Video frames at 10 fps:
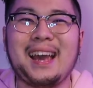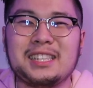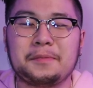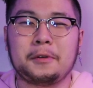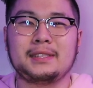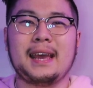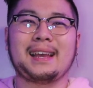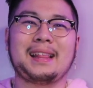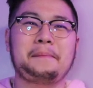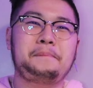guys, your boy
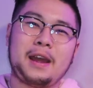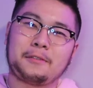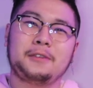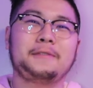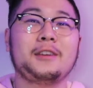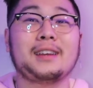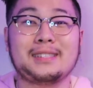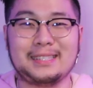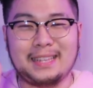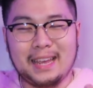Jack and I'm back with another video
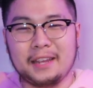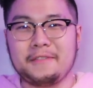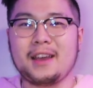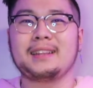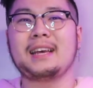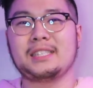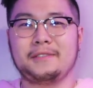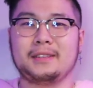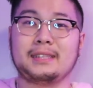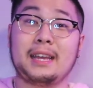and today, if y'all can ask
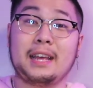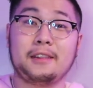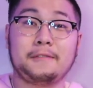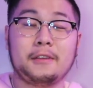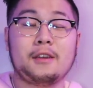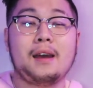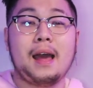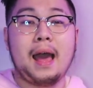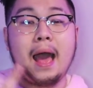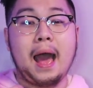see from the title of the video,
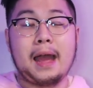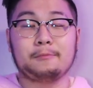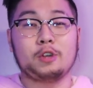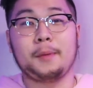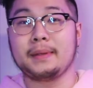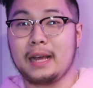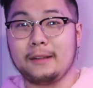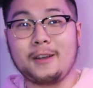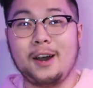I am dropping out of